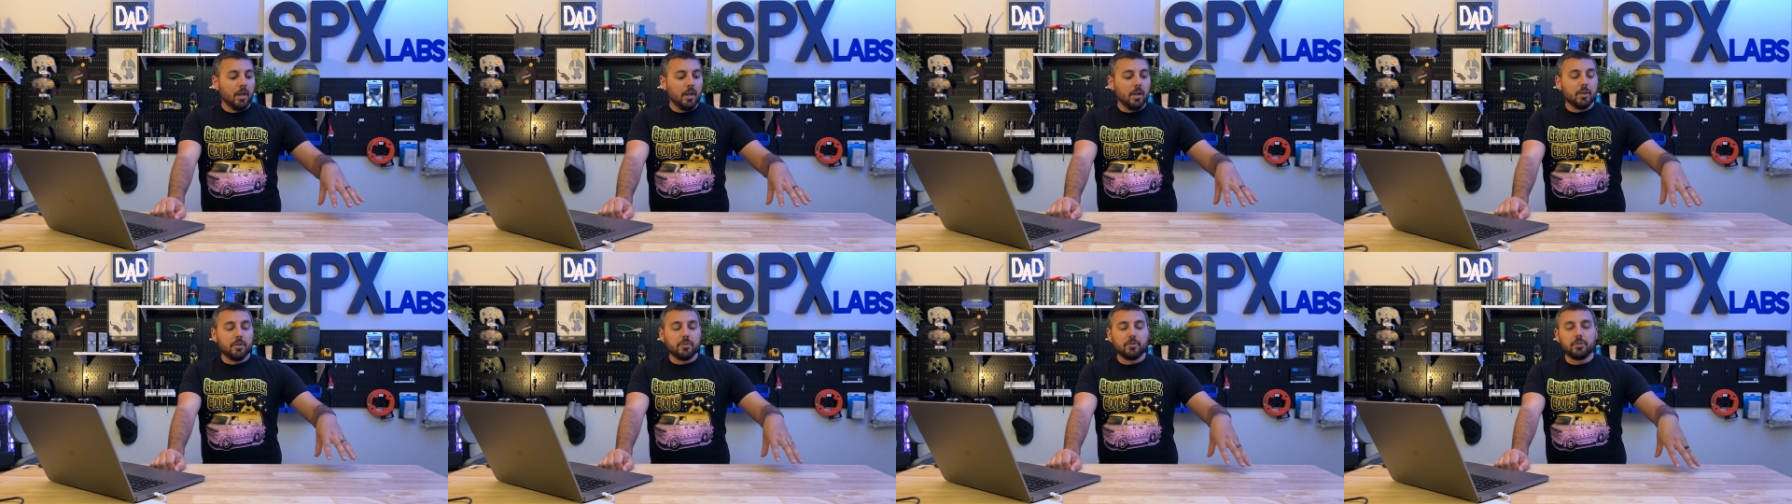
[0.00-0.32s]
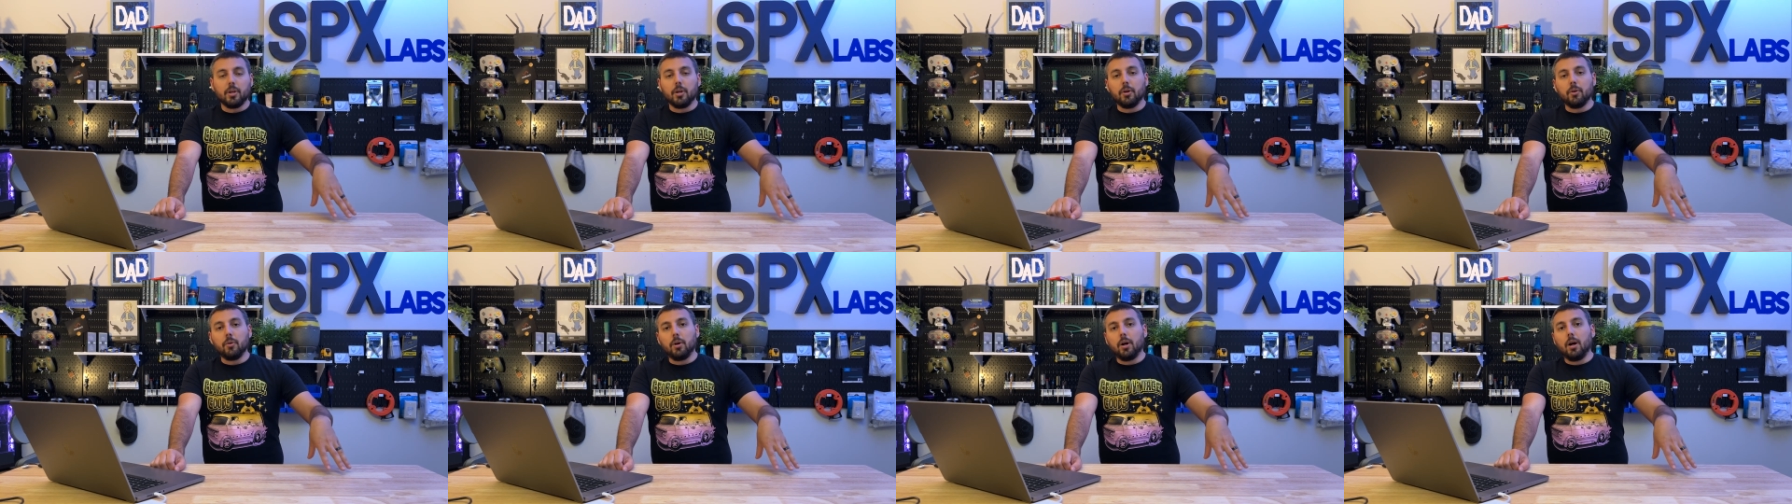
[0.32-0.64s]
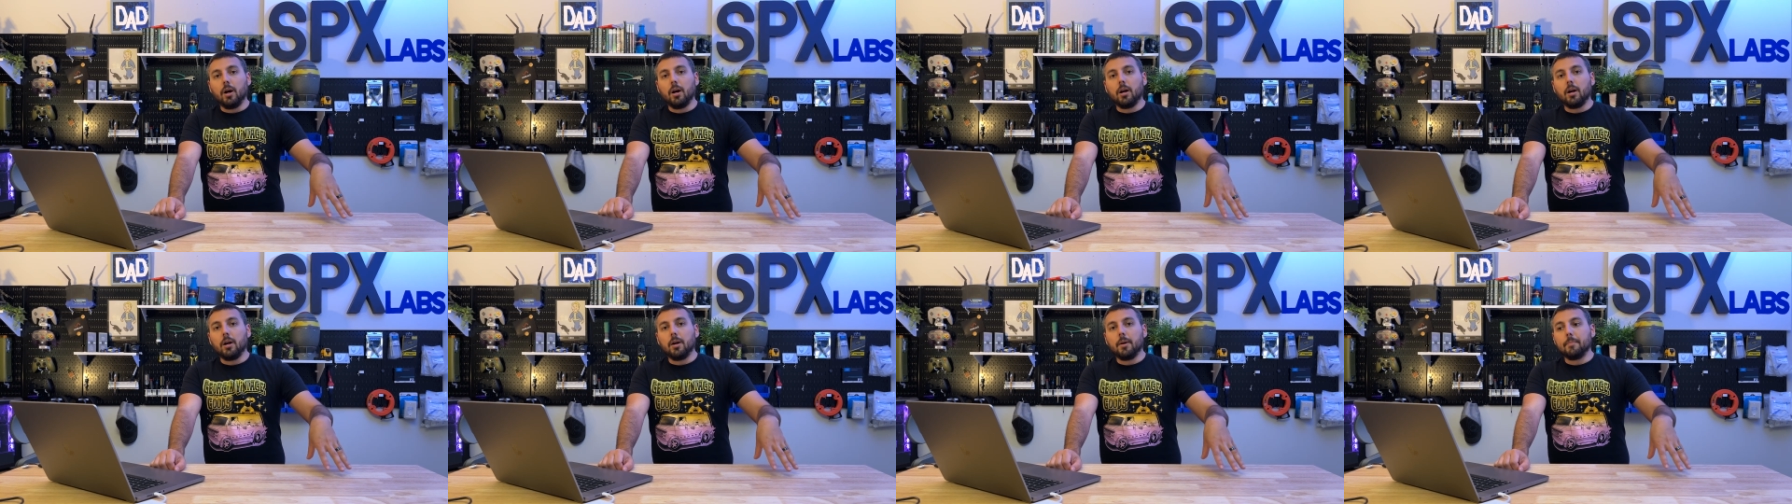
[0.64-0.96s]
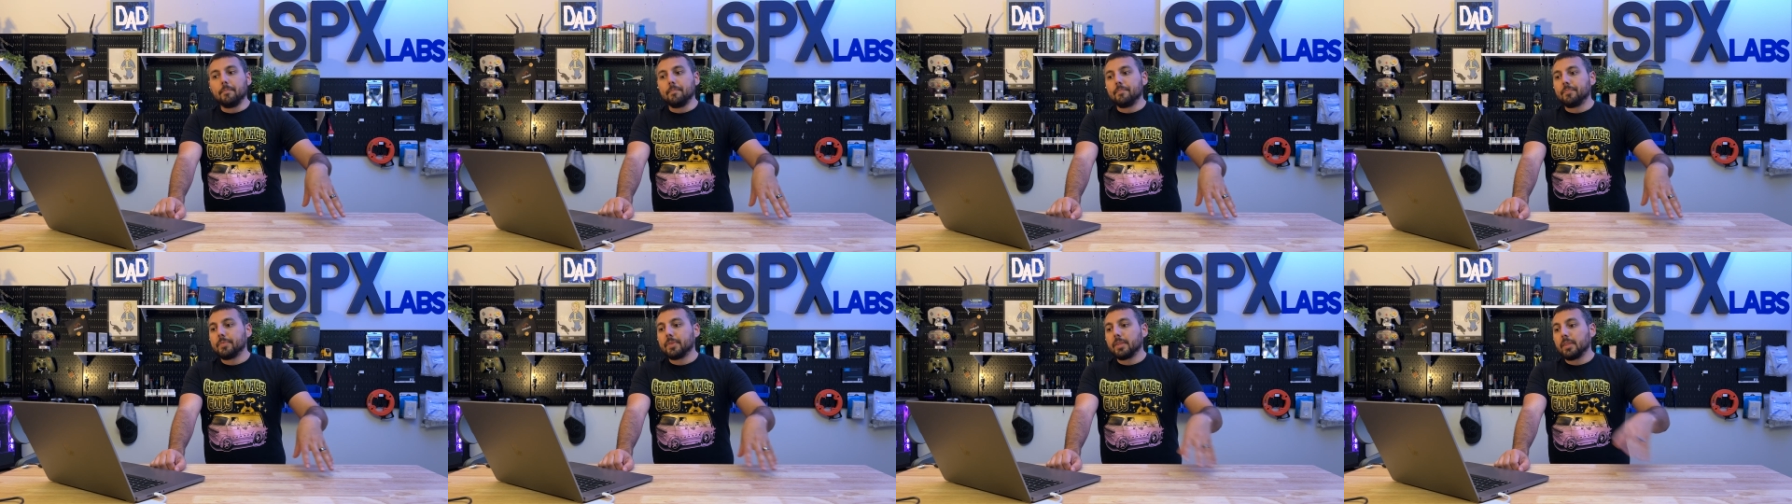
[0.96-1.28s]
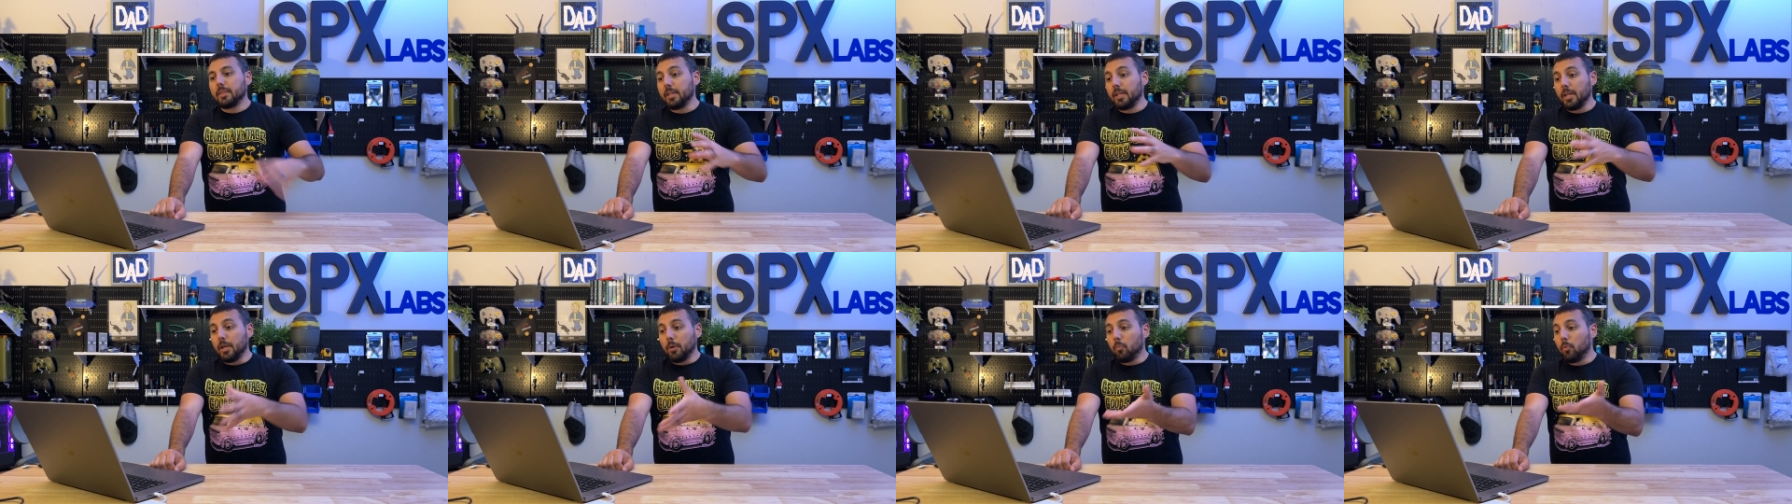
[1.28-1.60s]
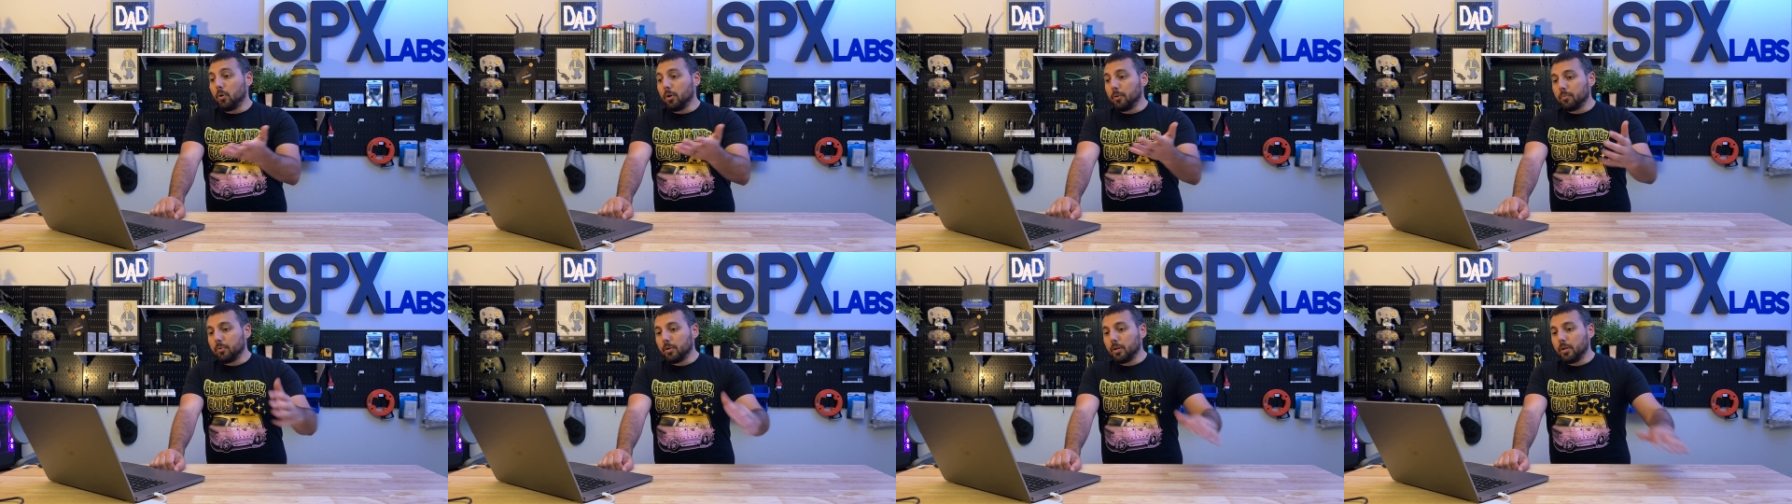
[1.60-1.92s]
So um, the
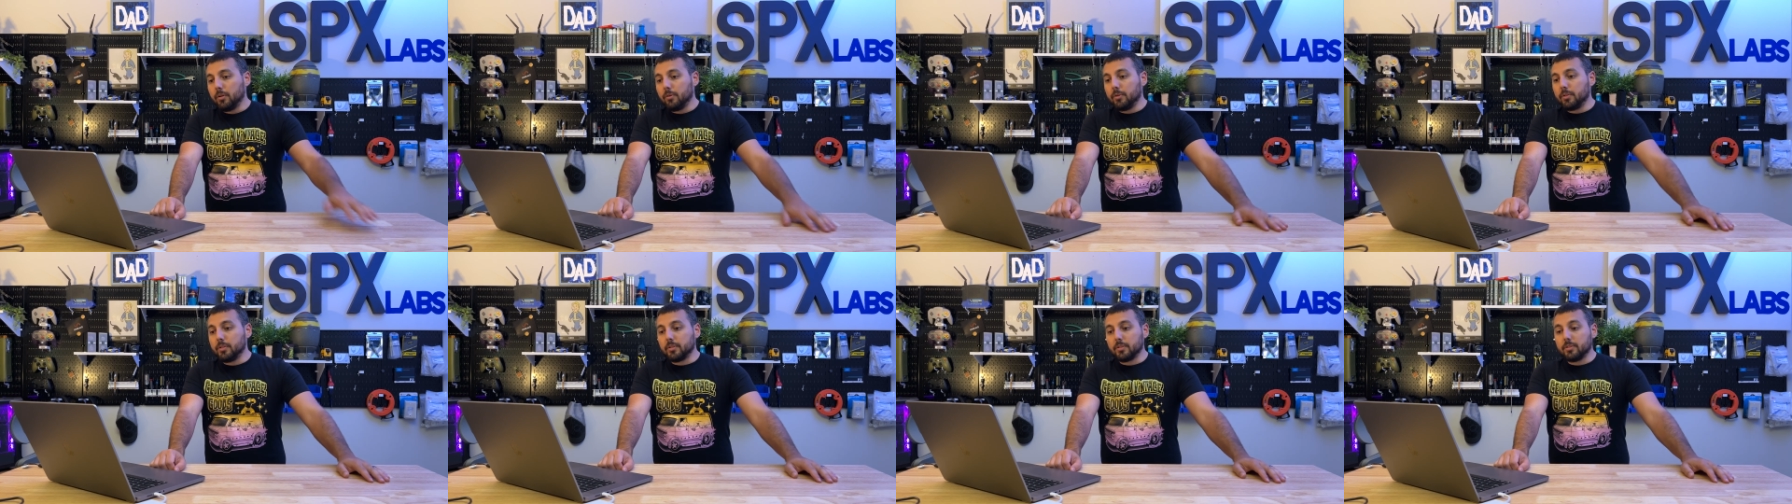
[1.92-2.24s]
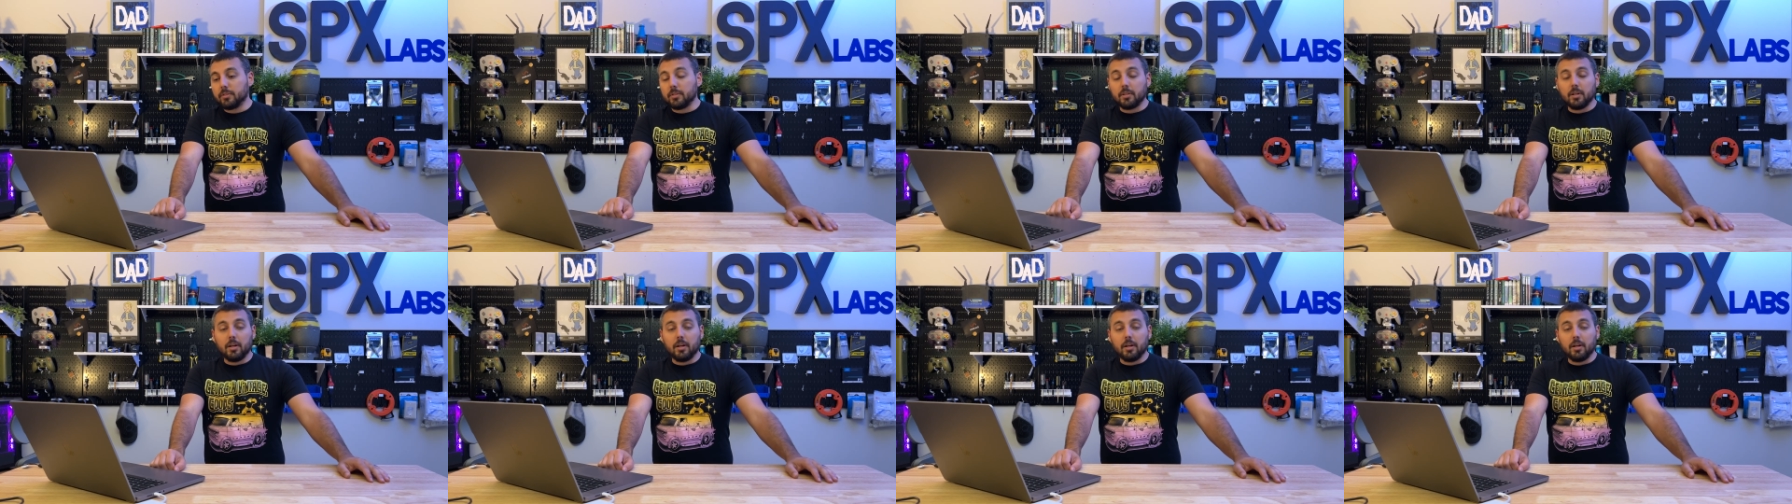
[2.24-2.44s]
M1 Pro is